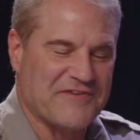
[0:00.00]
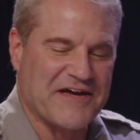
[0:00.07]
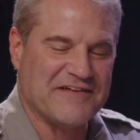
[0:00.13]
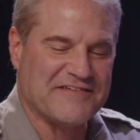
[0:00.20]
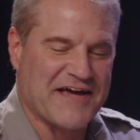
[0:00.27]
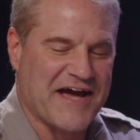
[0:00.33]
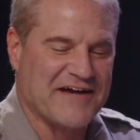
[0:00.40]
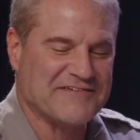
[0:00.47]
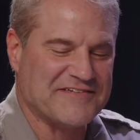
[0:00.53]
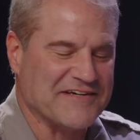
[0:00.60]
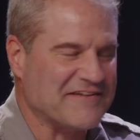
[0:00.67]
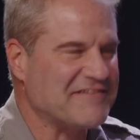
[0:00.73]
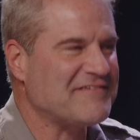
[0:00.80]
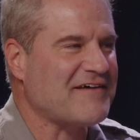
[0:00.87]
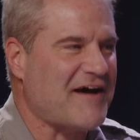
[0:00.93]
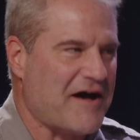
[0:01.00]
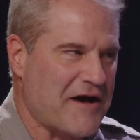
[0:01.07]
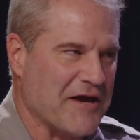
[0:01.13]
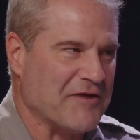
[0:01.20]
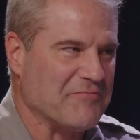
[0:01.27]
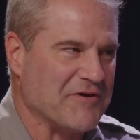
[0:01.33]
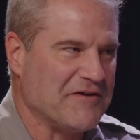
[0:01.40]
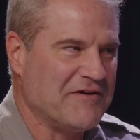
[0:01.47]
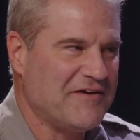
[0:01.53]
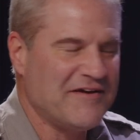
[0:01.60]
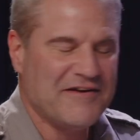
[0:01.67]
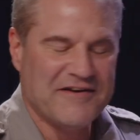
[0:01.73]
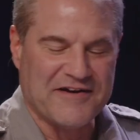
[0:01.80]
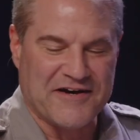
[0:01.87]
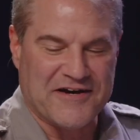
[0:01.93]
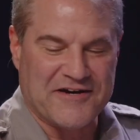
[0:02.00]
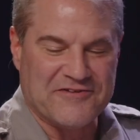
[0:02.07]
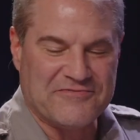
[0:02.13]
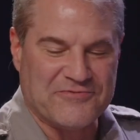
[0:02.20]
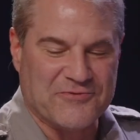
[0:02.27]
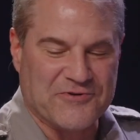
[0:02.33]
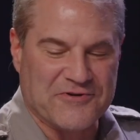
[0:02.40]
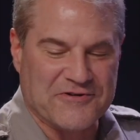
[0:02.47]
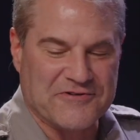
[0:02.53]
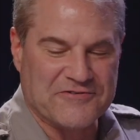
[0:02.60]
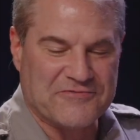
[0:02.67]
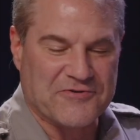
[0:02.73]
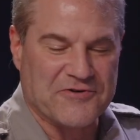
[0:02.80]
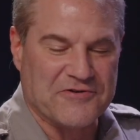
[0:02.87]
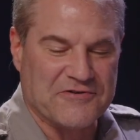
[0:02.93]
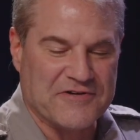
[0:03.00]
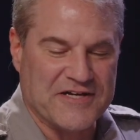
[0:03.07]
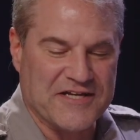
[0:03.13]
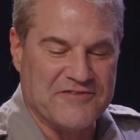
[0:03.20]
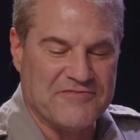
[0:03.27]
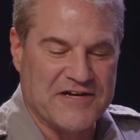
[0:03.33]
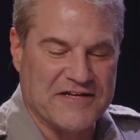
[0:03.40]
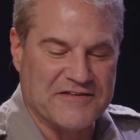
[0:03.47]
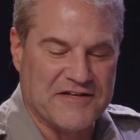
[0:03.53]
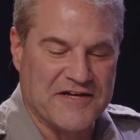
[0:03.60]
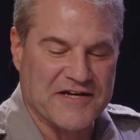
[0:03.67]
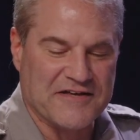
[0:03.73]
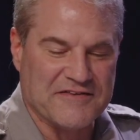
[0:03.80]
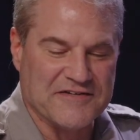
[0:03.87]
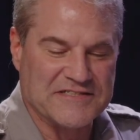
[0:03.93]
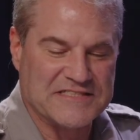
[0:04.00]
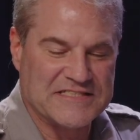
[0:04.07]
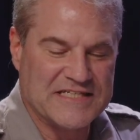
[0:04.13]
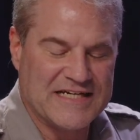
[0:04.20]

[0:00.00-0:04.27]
fantastic time for an event like this.